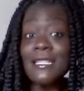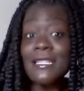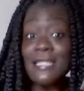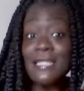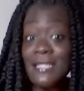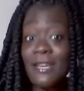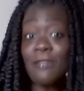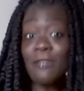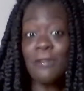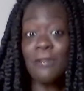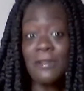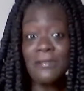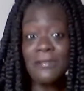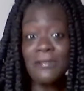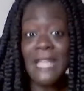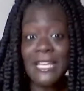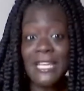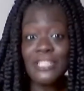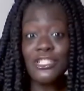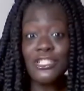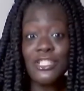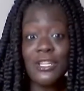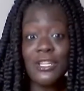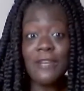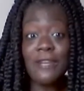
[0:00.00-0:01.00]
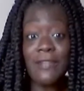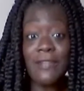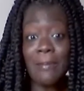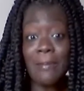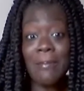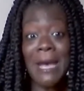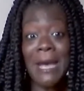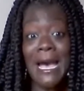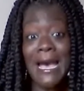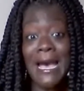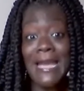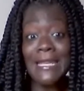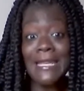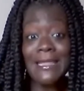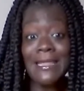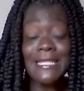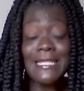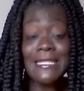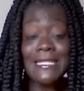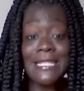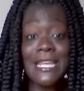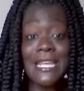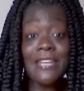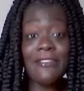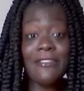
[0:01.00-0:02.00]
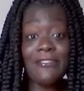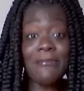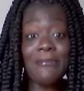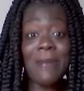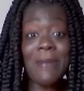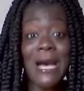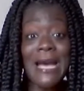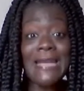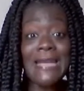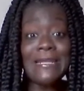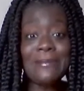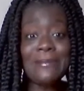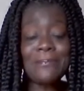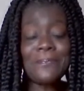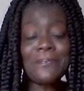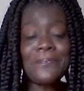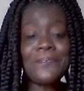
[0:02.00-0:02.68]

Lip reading: a reflection of the mind, the state of mind.